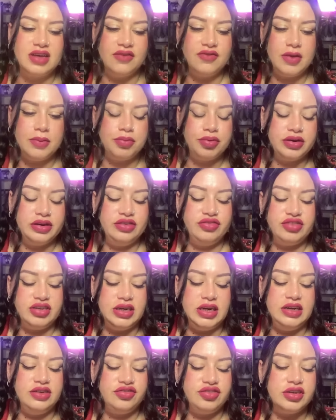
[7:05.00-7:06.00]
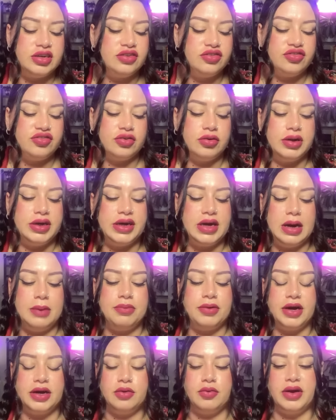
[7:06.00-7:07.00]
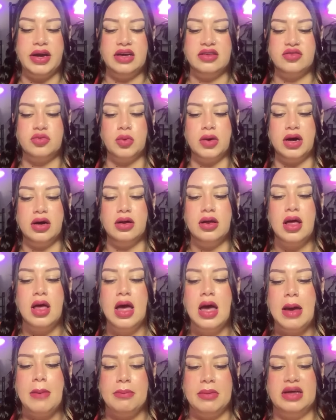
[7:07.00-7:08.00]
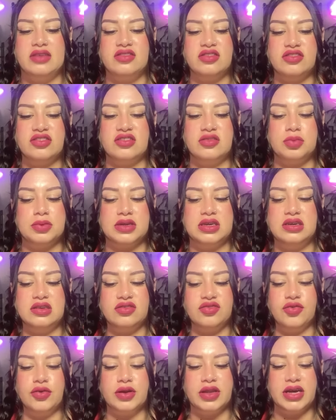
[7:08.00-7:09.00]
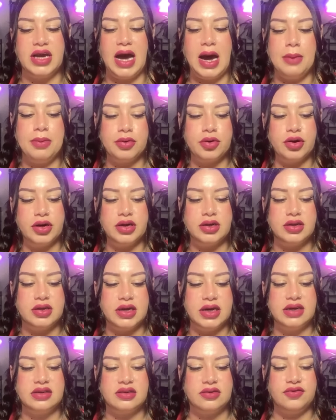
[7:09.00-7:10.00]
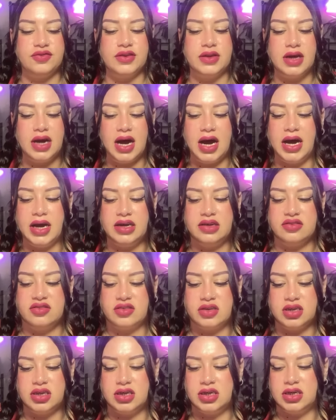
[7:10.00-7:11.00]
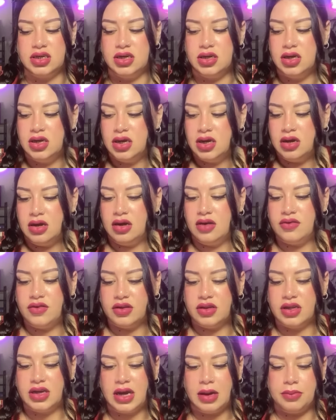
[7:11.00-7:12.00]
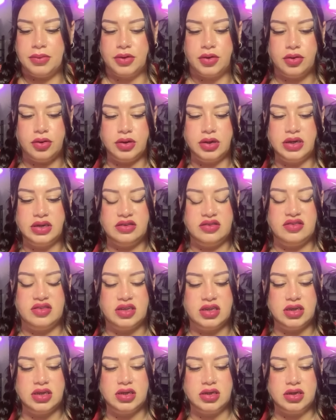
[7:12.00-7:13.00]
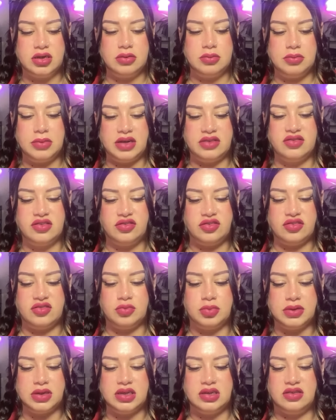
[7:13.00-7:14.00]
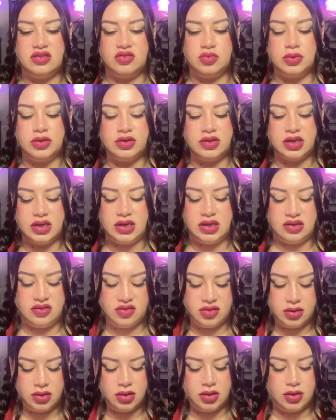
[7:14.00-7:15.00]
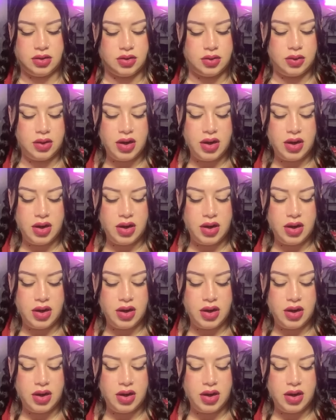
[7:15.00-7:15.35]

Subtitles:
appreciation is showing up right away as well. Messages, please, for the Capricorn Collective for the highest good of all the Capricorns here. Messages, please. What do they need to know?